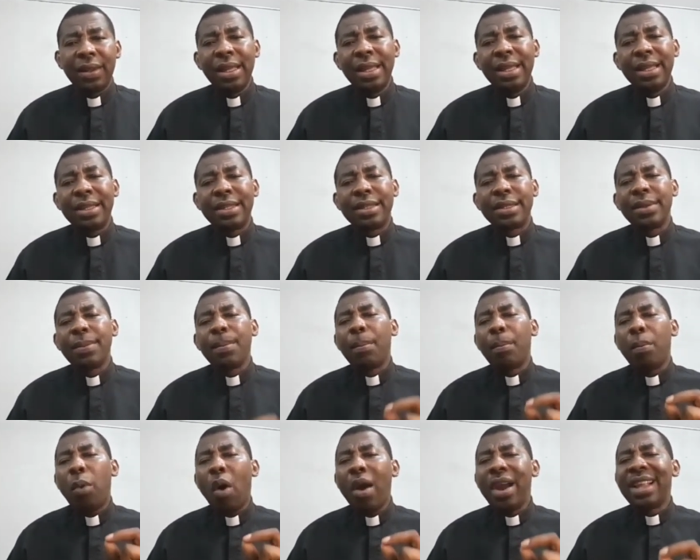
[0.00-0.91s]
is
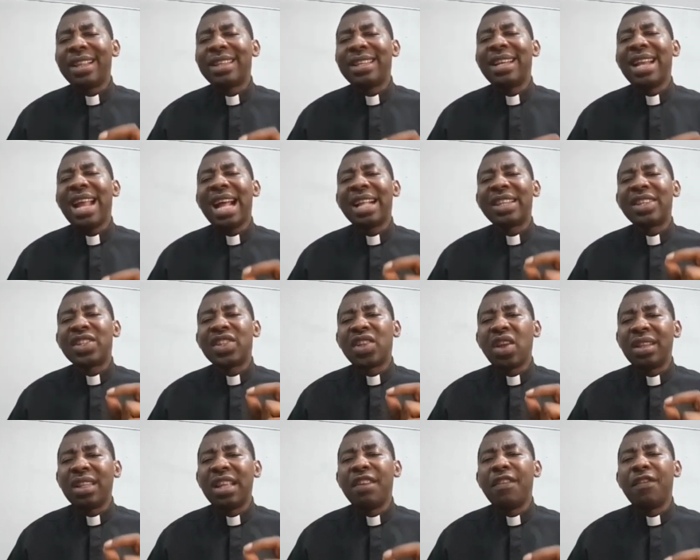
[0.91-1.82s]
pointing at
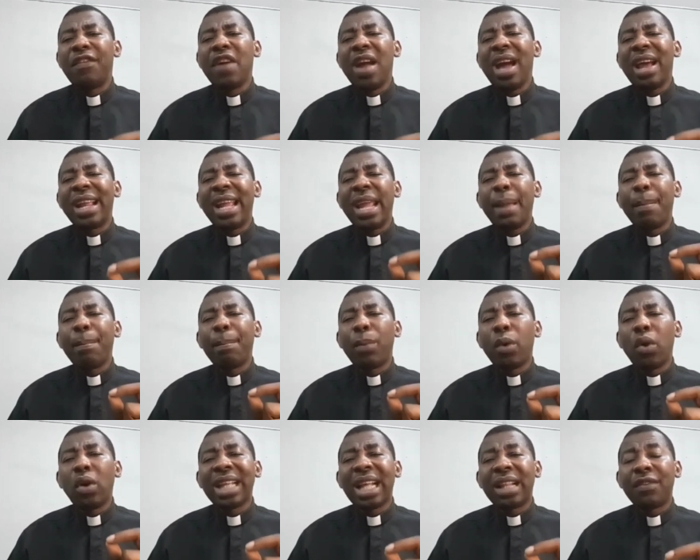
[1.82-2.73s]
something very
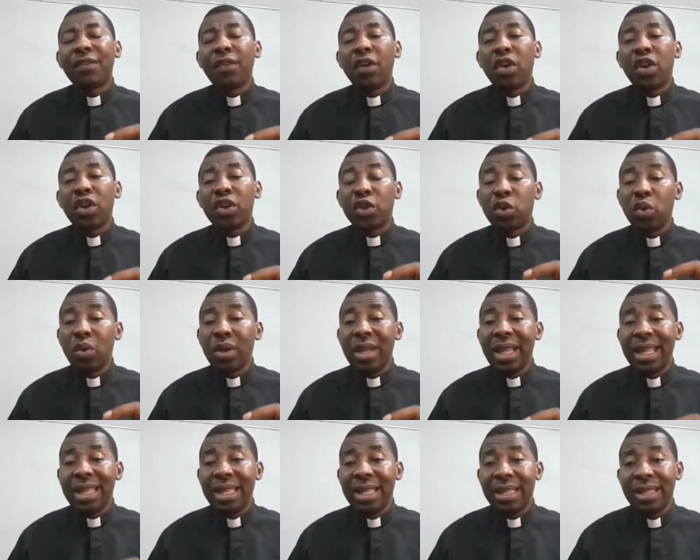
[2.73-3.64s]
important for us
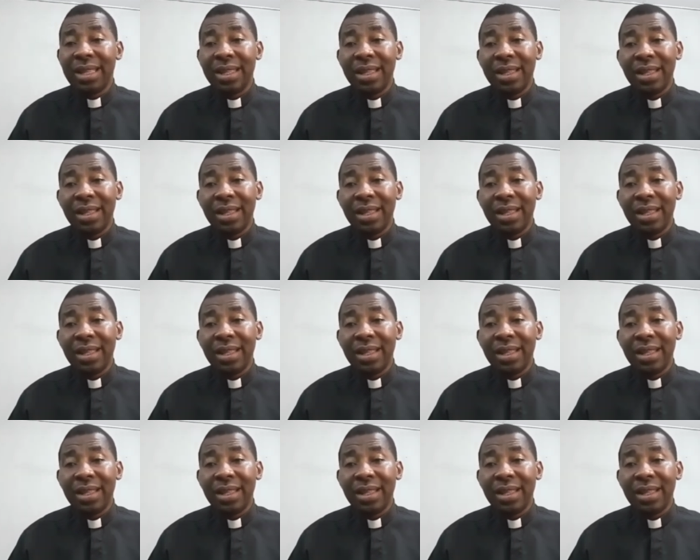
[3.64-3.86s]
today